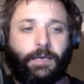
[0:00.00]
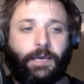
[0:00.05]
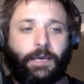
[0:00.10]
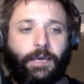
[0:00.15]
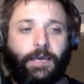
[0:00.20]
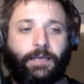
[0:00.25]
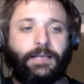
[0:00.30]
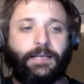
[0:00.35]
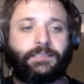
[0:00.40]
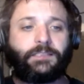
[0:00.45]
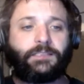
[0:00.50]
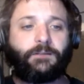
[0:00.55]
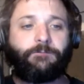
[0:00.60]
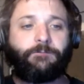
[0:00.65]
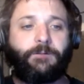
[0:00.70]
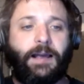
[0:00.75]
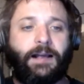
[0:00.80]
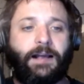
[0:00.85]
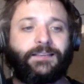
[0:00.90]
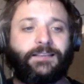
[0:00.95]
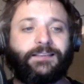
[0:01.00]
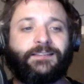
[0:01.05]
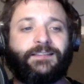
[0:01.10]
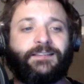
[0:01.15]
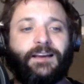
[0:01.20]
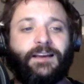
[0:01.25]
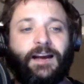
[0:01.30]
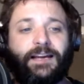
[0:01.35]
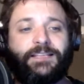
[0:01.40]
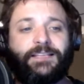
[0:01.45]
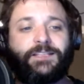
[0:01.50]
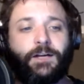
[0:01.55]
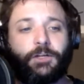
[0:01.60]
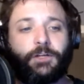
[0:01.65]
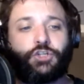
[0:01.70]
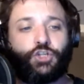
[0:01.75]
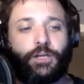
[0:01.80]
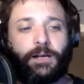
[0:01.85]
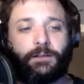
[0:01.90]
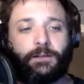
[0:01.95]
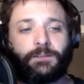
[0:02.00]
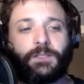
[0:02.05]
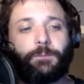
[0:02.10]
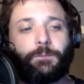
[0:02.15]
And that's the fact that 9 touchdowns have